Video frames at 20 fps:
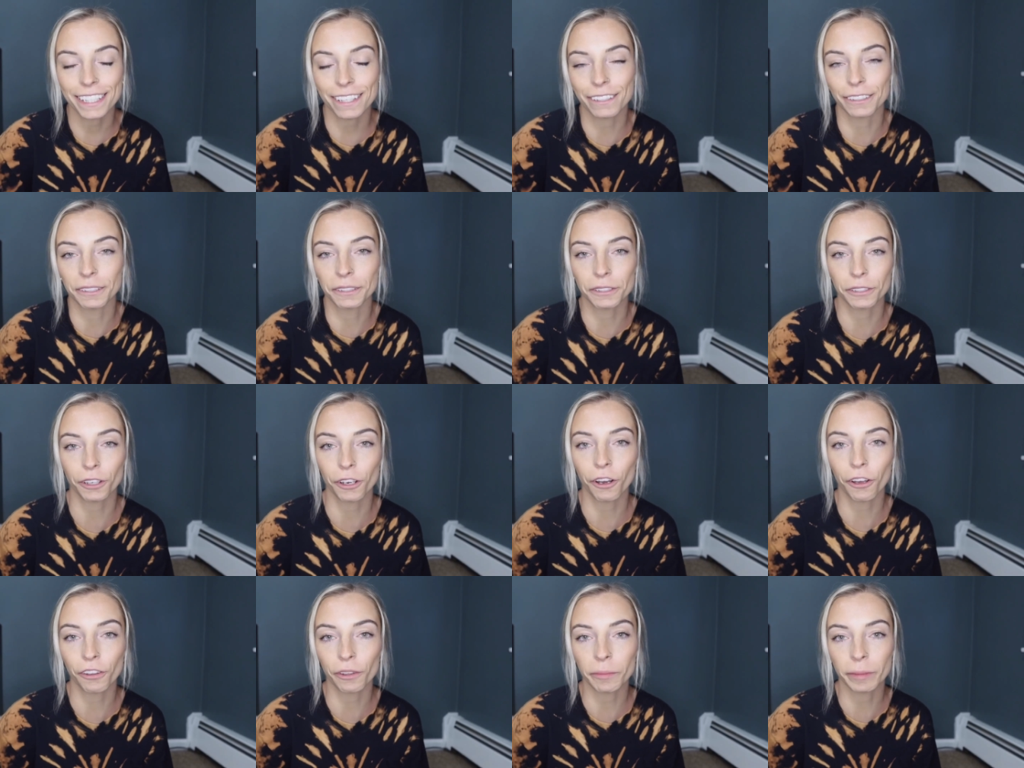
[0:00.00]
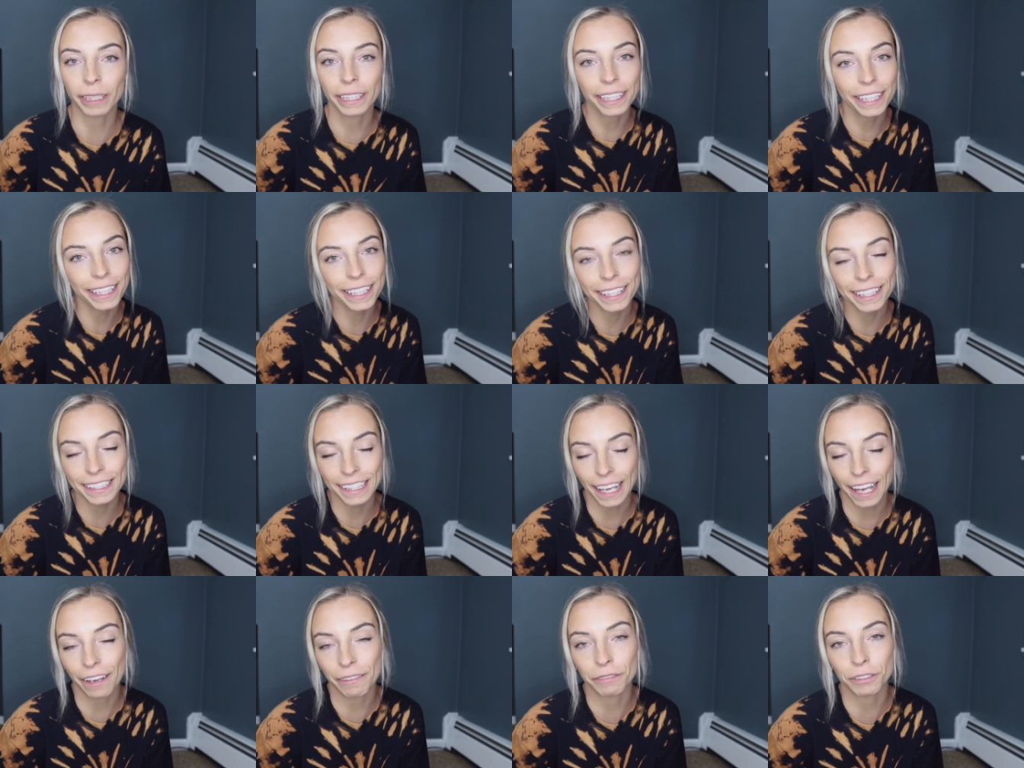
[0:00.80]
those are all the bikinis
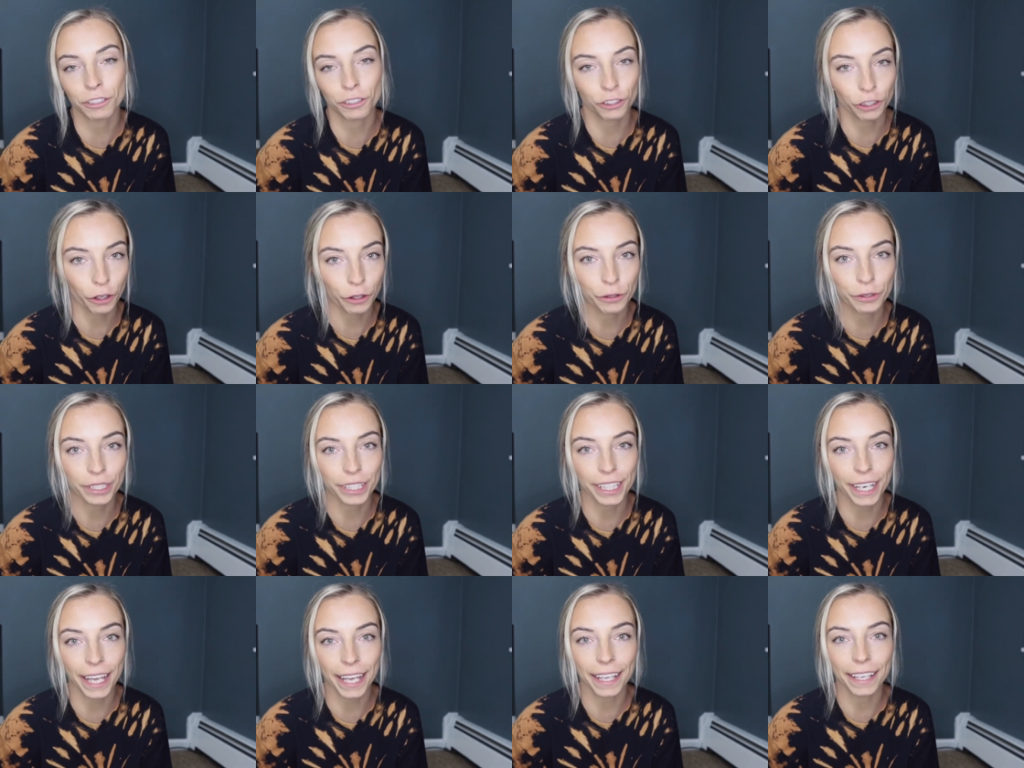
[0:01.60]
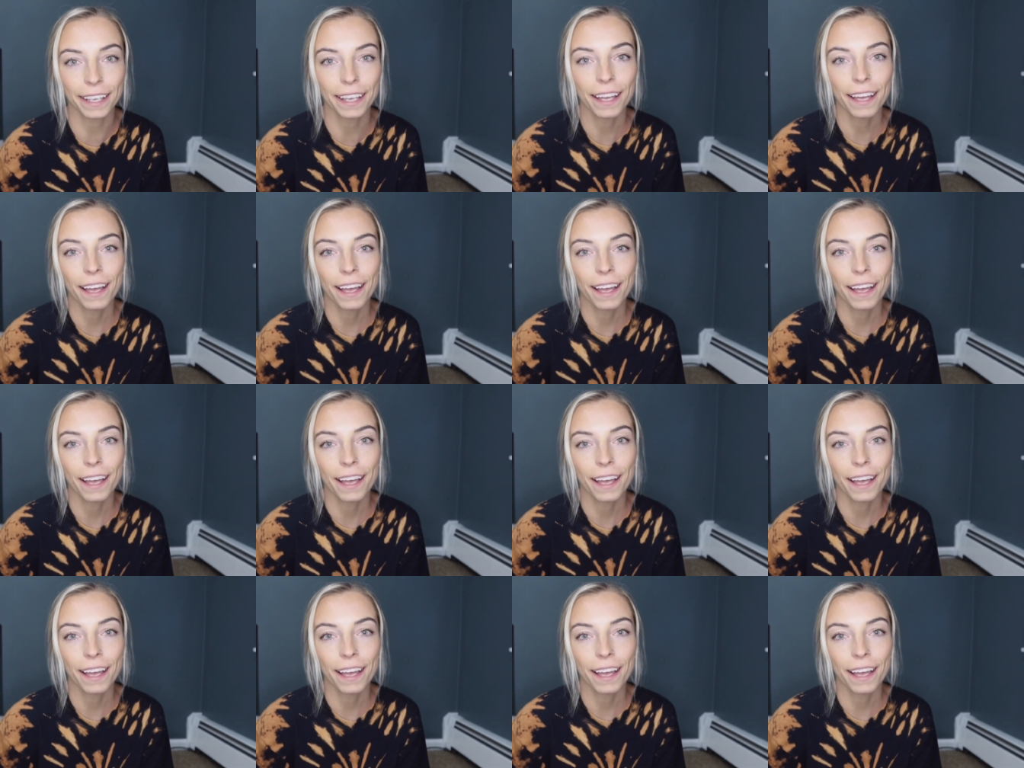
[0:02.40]
I have to show you today.